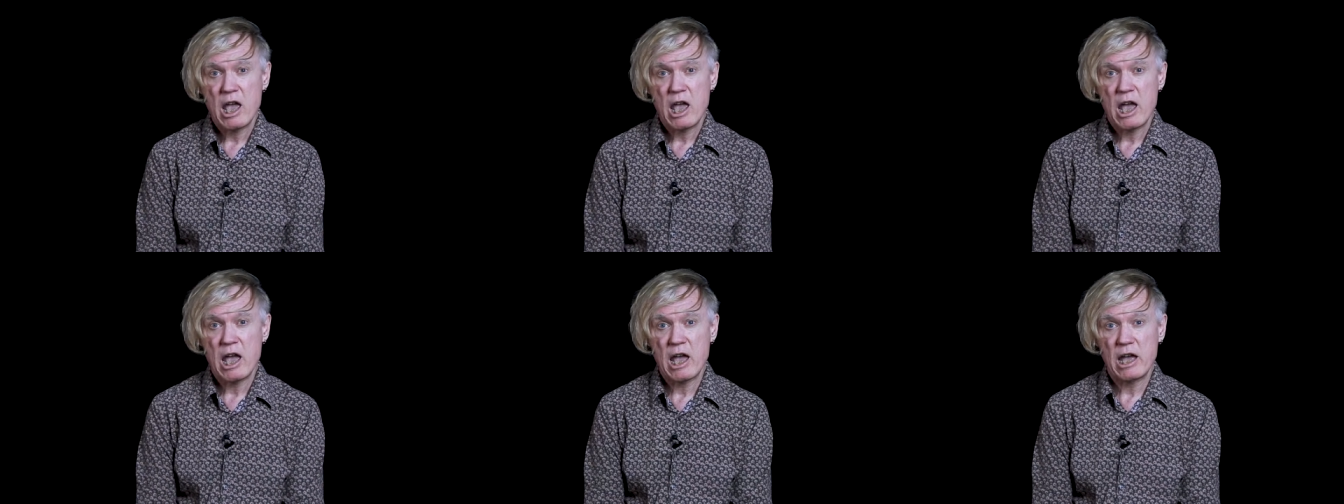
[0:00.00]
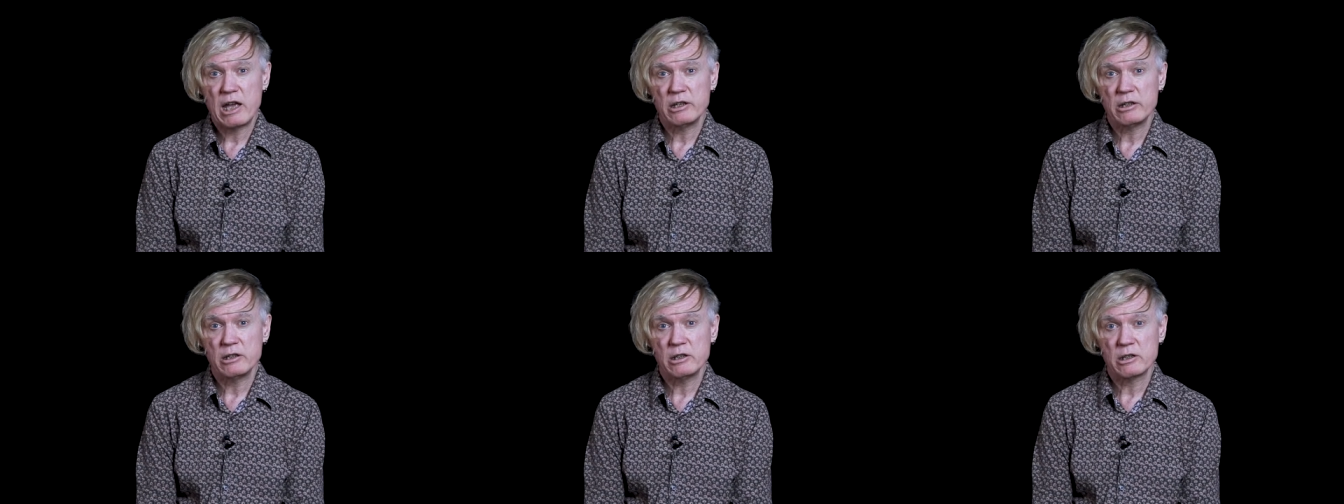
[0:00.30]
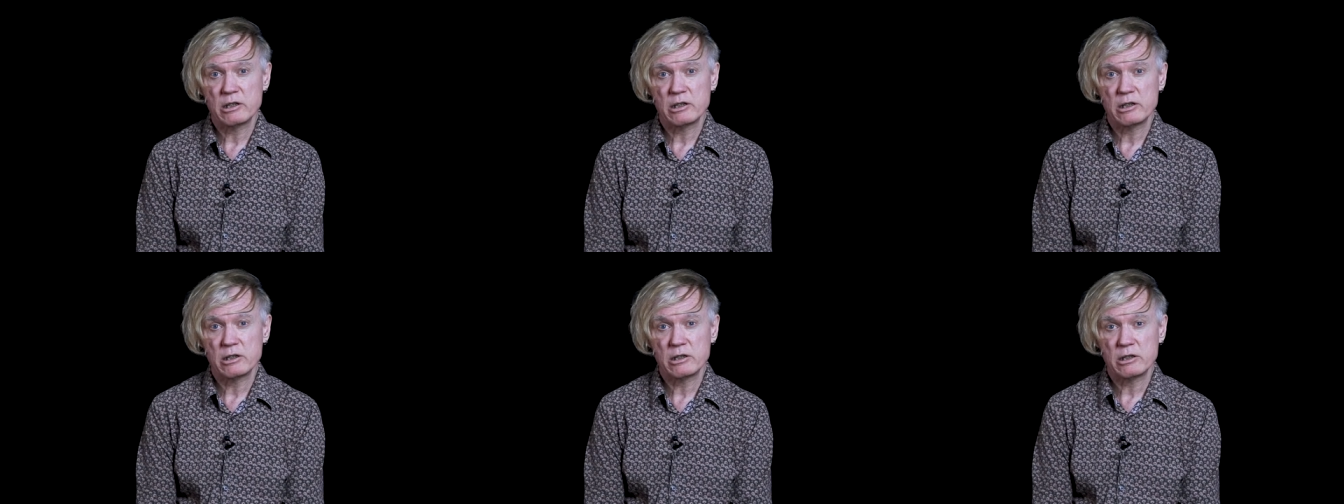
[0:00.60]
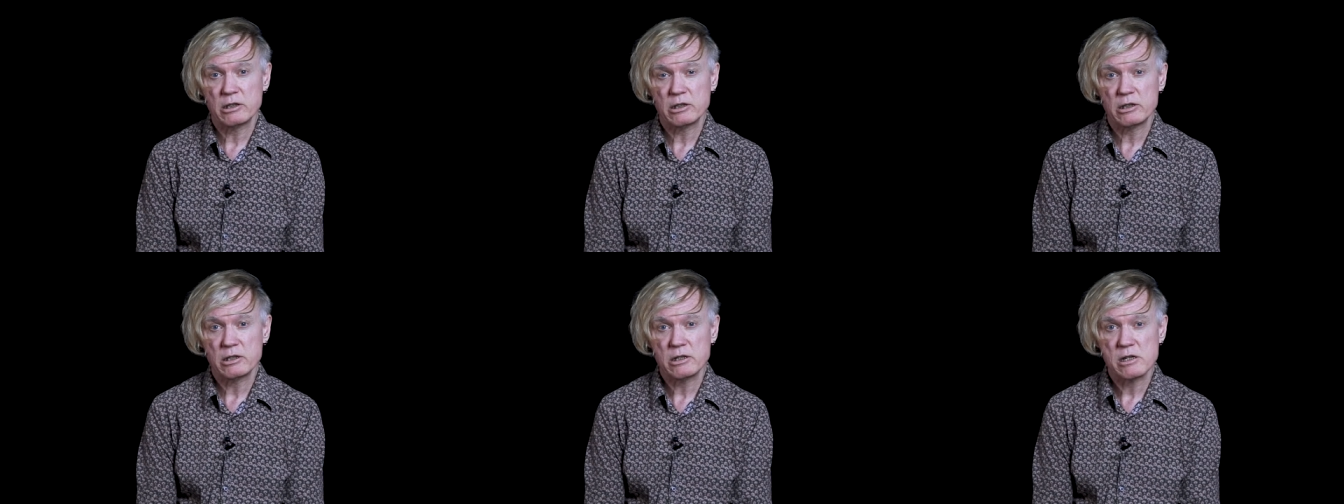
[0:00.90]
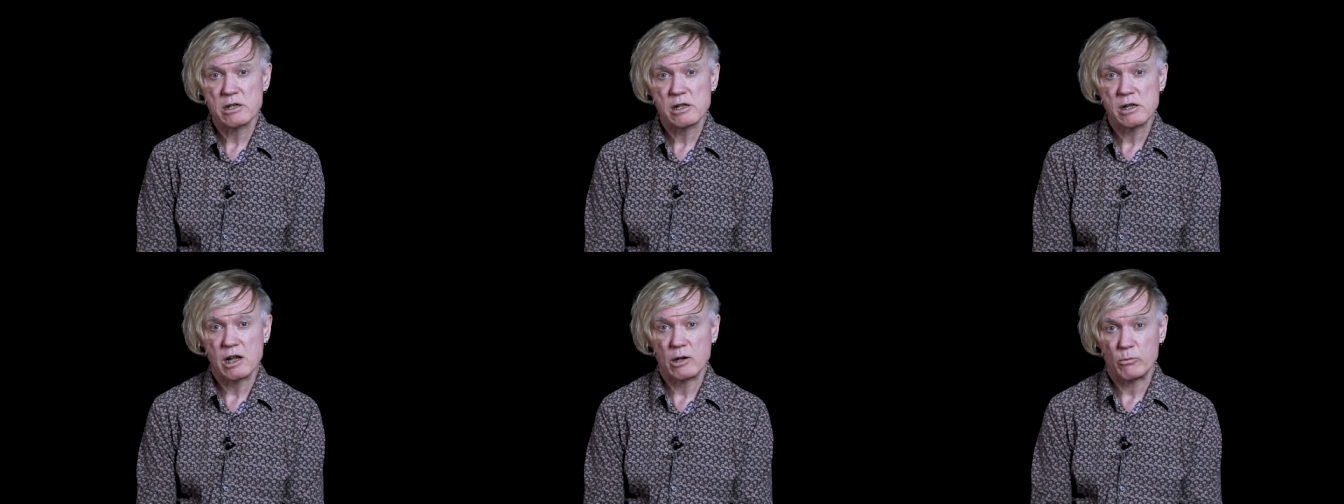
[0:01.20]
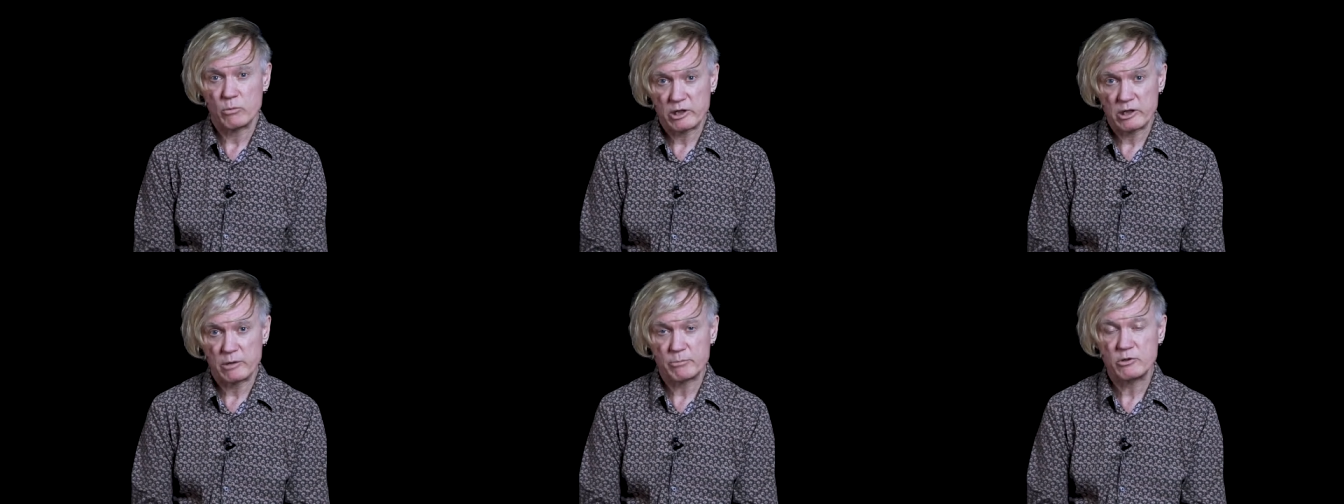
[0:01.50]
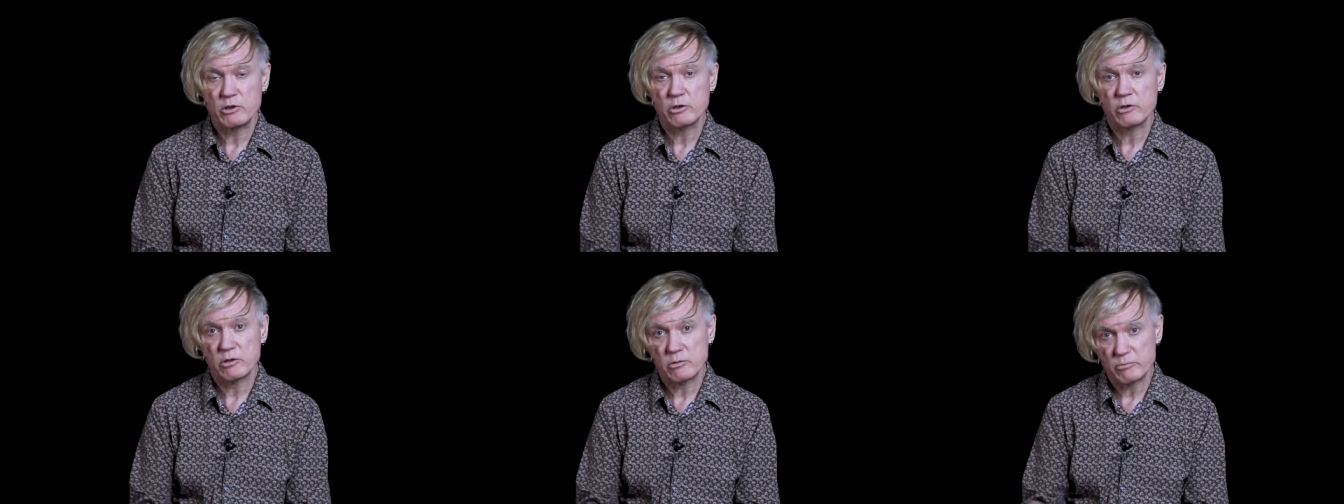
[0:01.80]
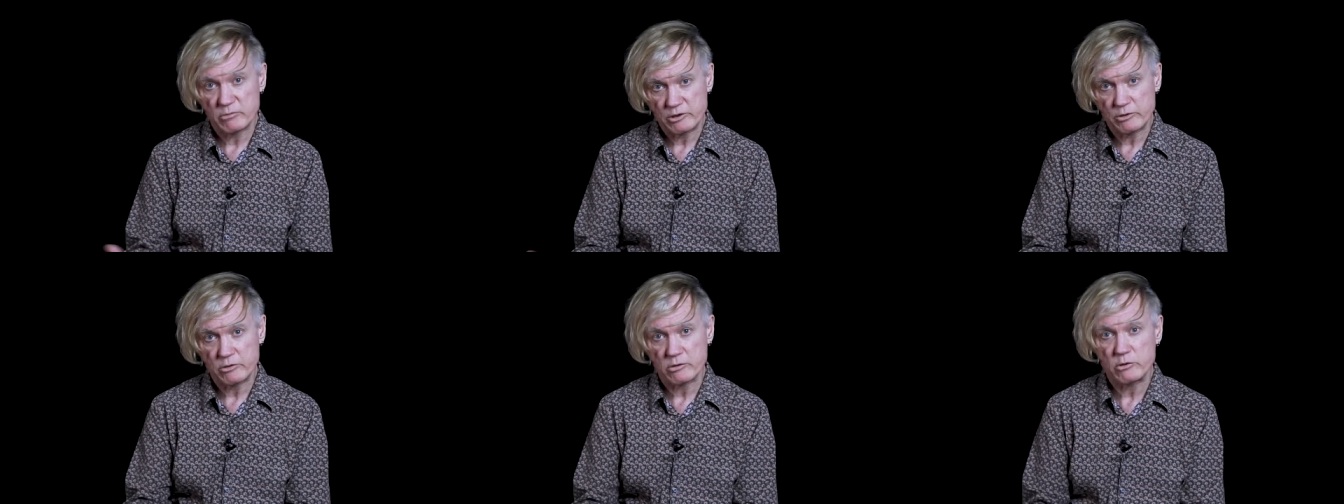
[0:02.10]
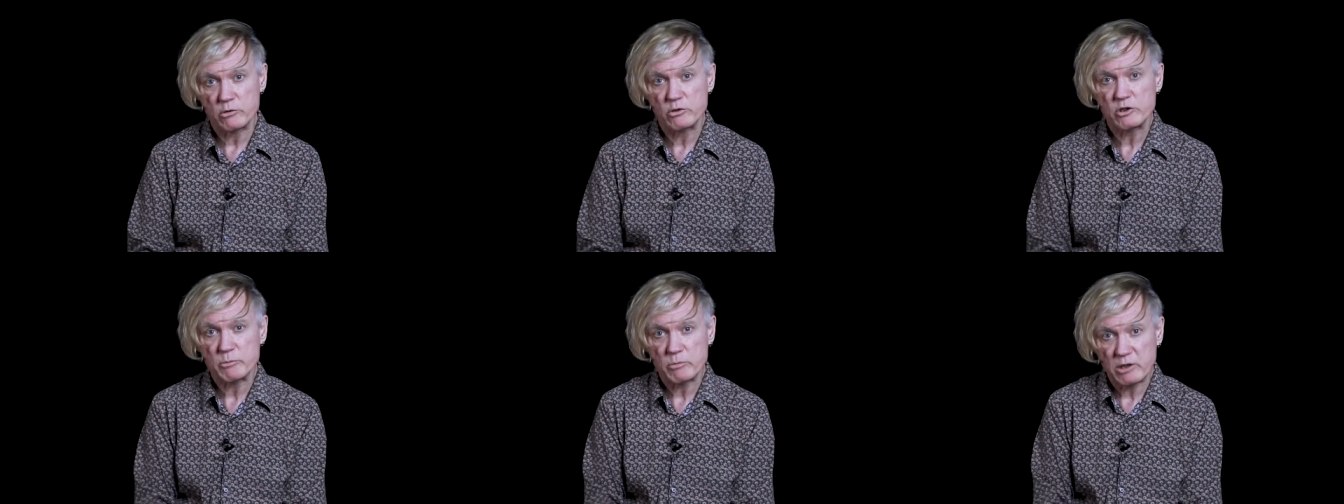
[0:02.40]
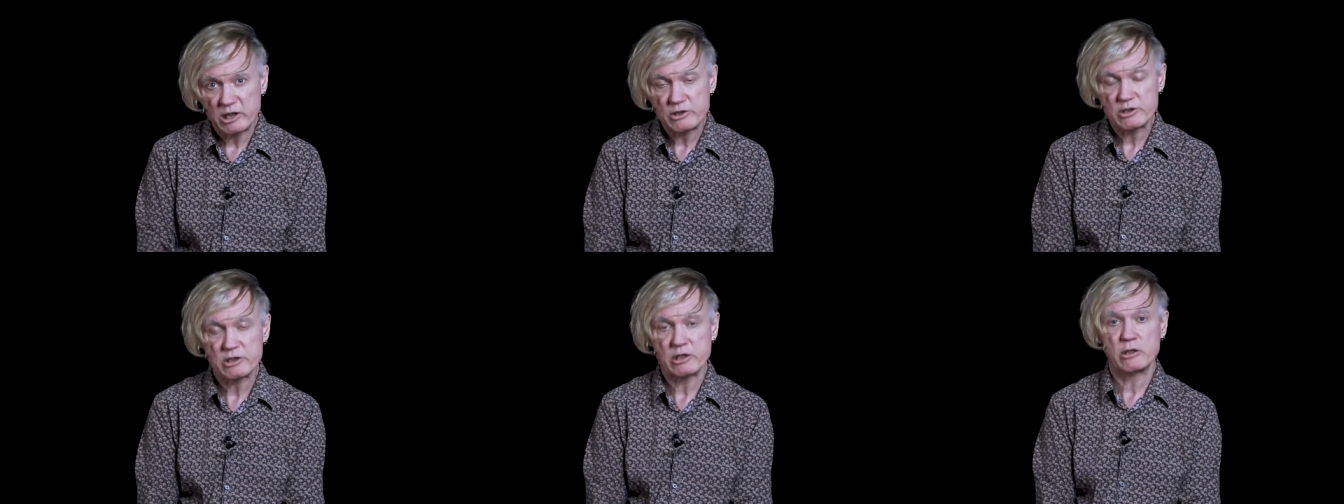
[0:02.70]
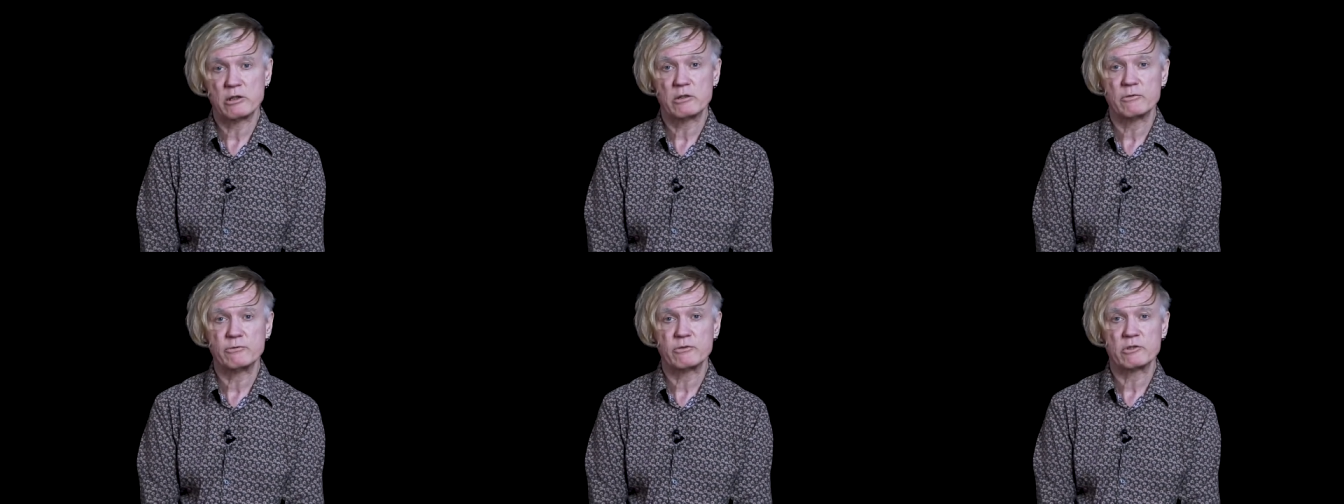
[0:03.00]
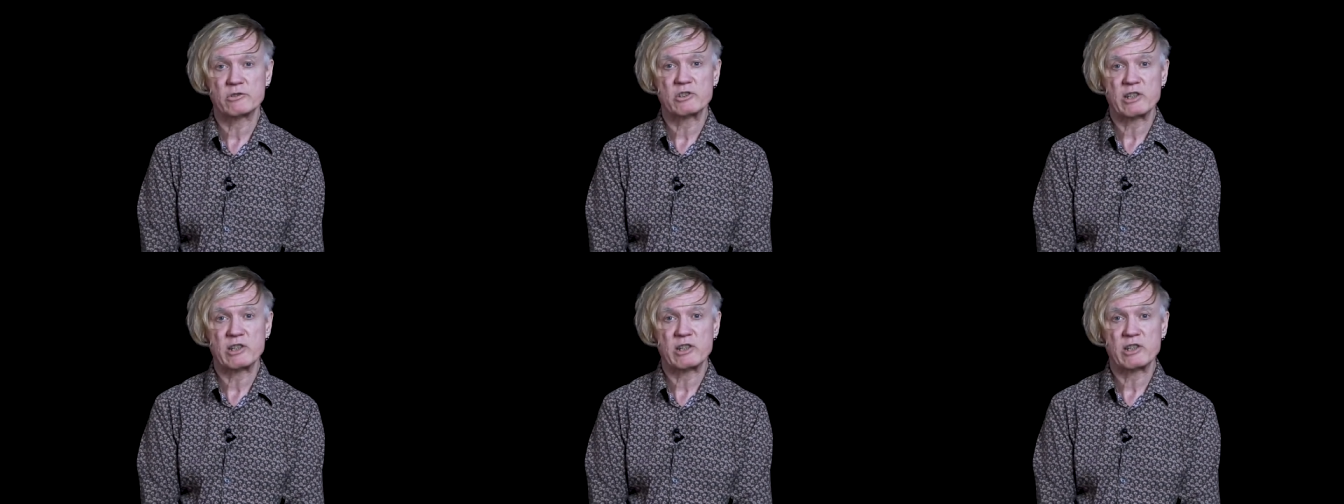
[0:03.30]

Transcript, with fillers: And uh, I went up to him, introduced myself,